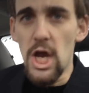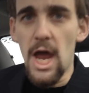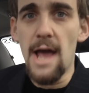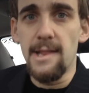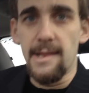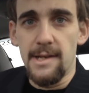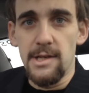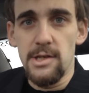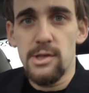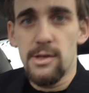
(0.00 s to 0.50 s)

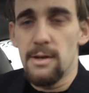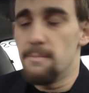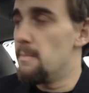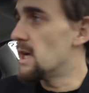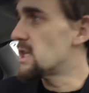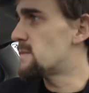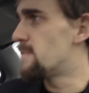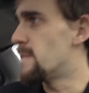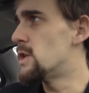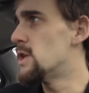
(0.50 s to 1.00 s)
challenged. It
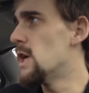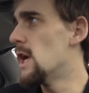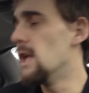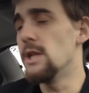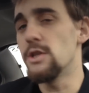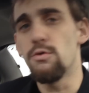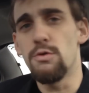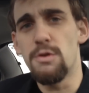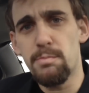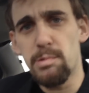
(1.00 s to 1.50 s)
must be
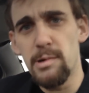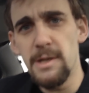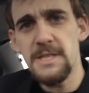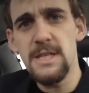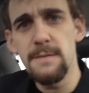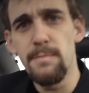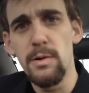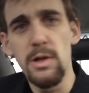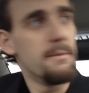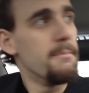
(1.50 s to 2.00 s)
challenged with
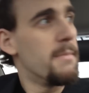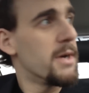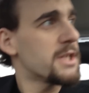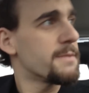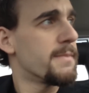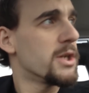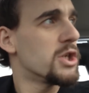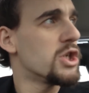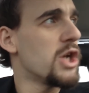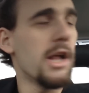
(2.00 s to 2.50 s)
principle. It
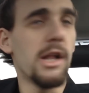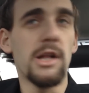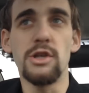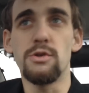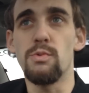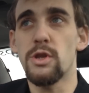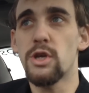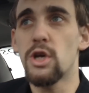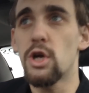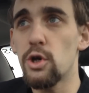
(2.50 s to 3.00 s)
must be
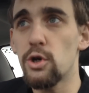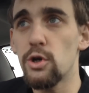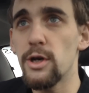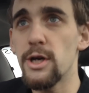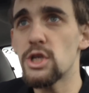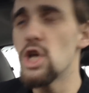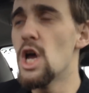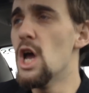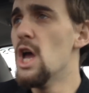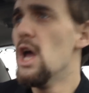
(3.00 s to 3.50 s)
challenged with
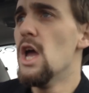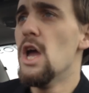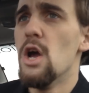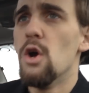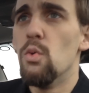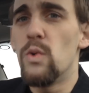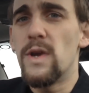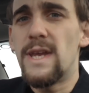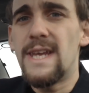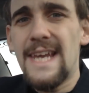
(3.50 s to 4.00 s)
courage.
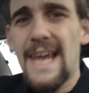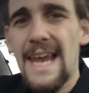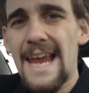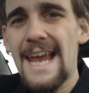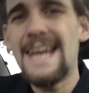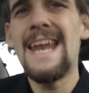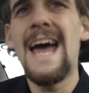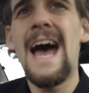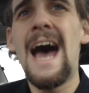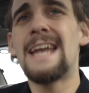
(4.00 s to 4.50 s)
We
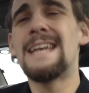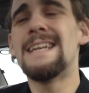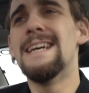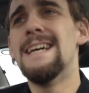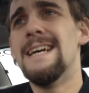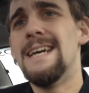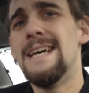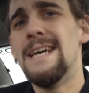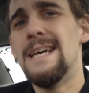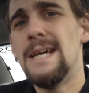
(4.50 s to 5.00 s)
cannot
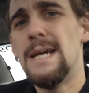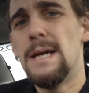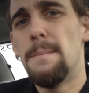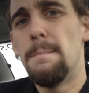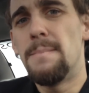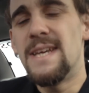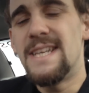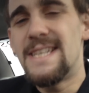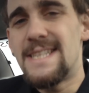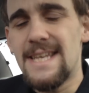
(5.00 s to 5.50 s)

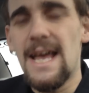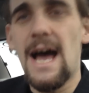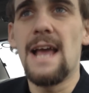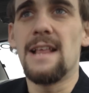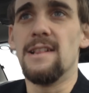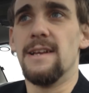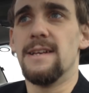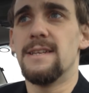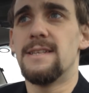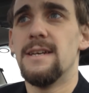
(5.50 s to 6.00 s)
be
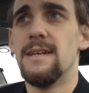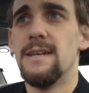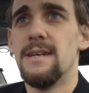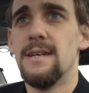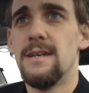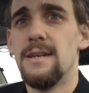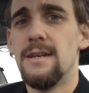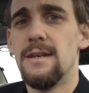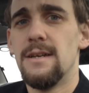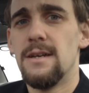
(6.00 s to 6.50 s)
silent.
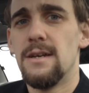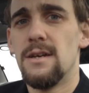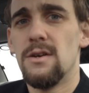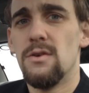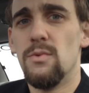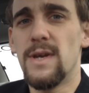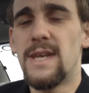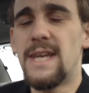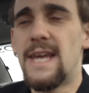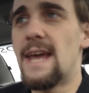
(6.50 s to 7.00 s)

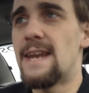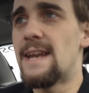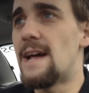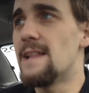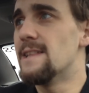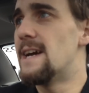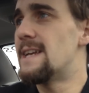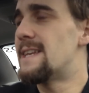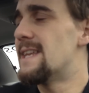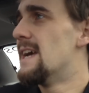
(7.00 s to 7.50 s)
We
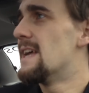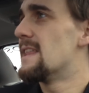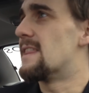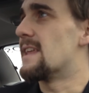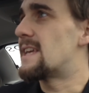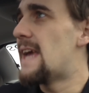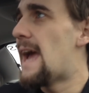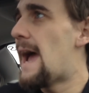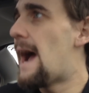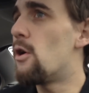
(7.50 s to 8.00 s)
cannot let
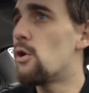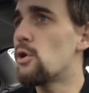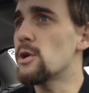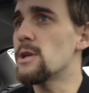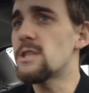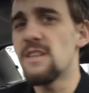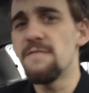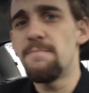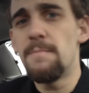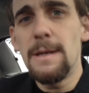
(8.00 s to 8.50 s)
the
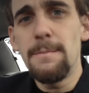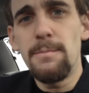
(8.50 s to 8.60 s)
cowardice of